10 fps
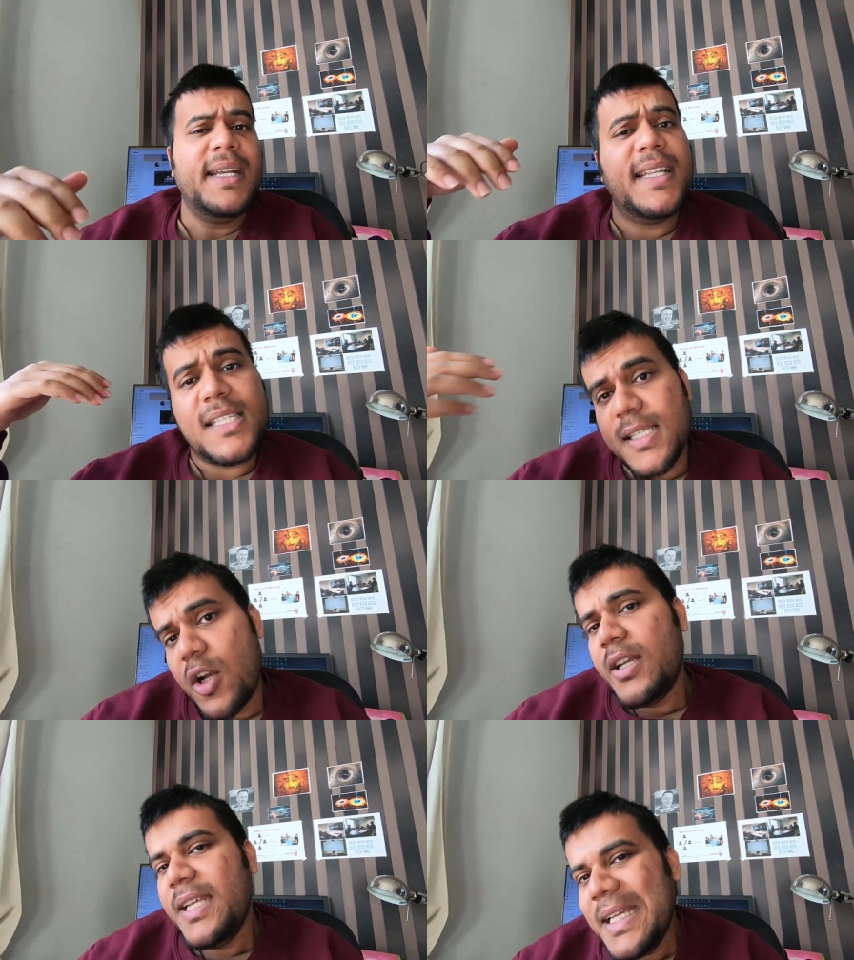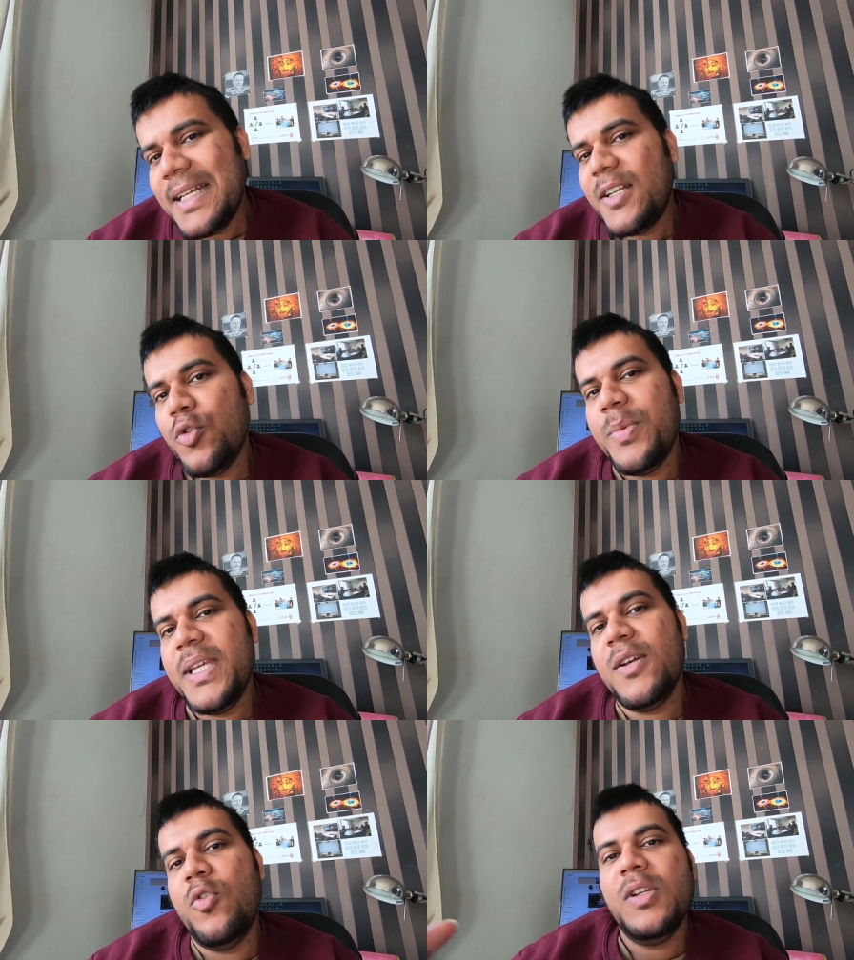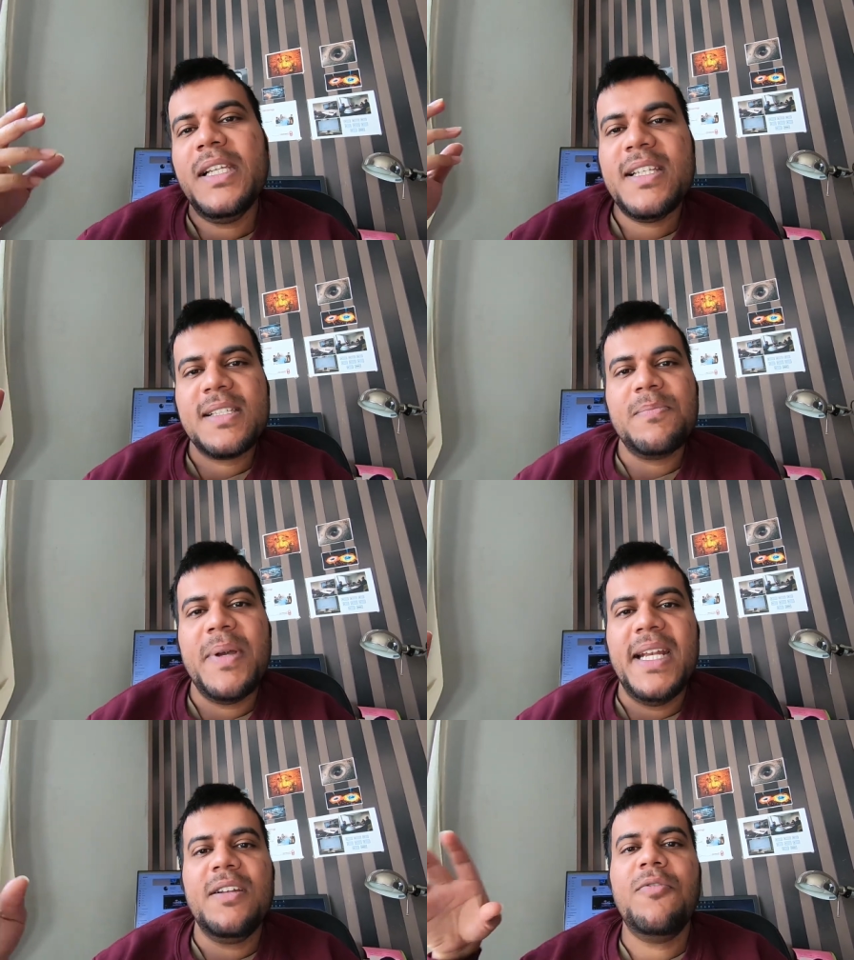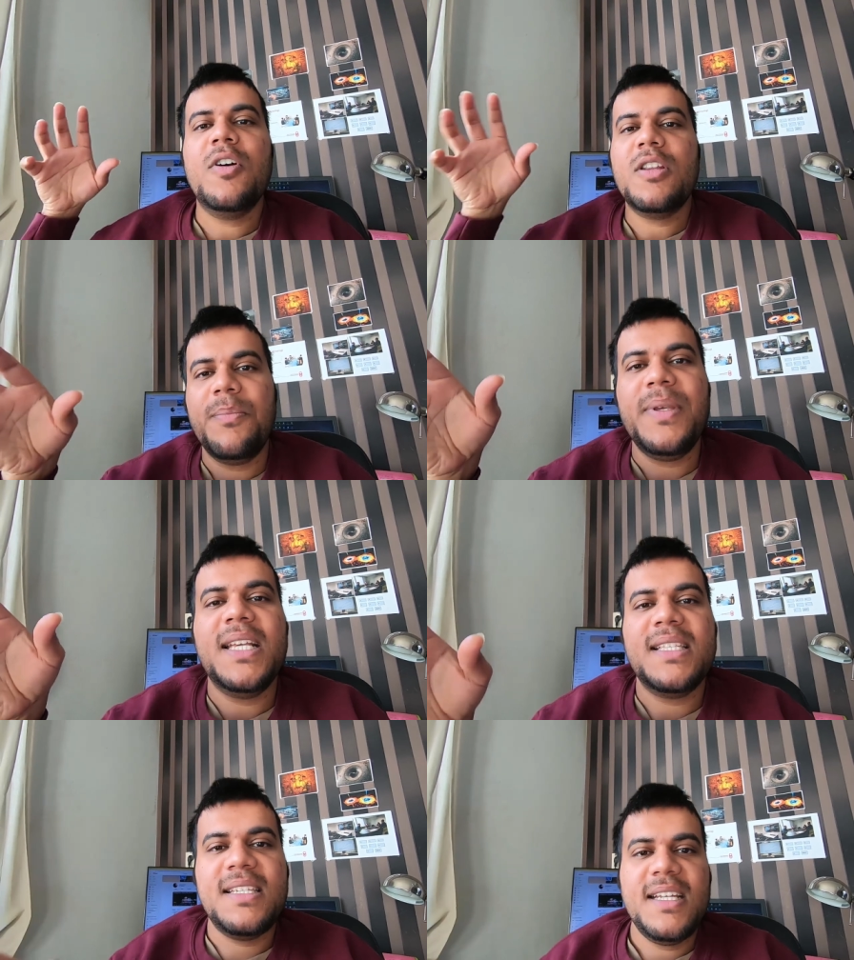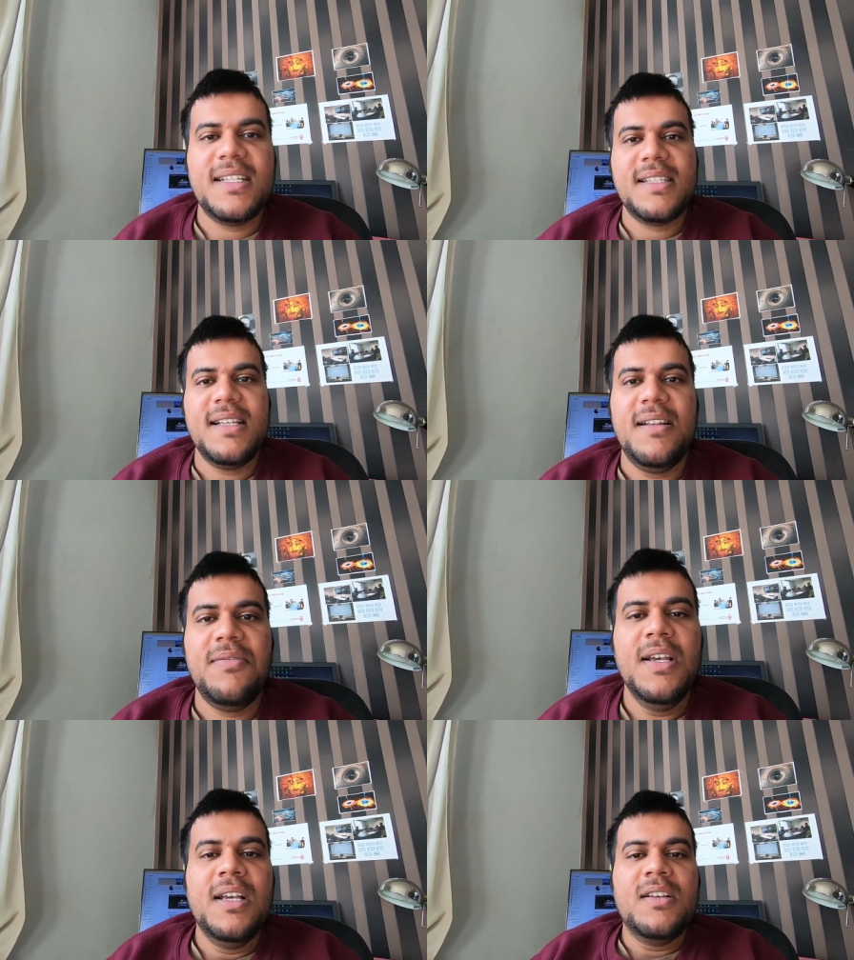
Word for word: it does not need to be only spent for the phd itself